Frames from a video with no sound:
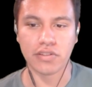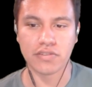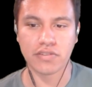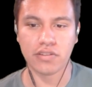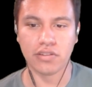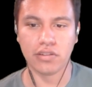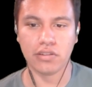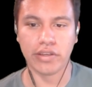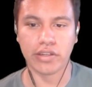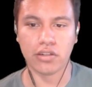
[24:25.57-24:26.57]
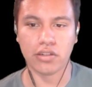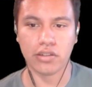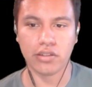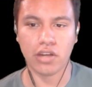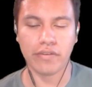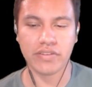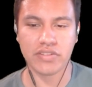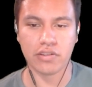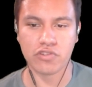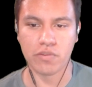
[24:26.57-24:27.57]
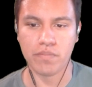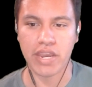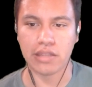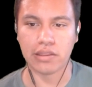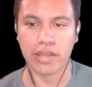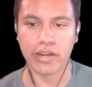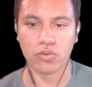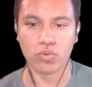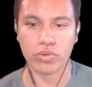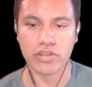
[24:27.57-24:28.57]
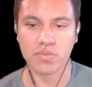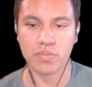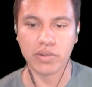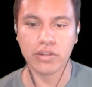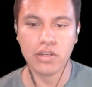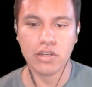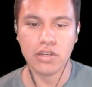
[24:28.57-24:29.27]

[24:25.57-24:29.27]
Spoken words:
It's like obviously there's a mainland Greece, but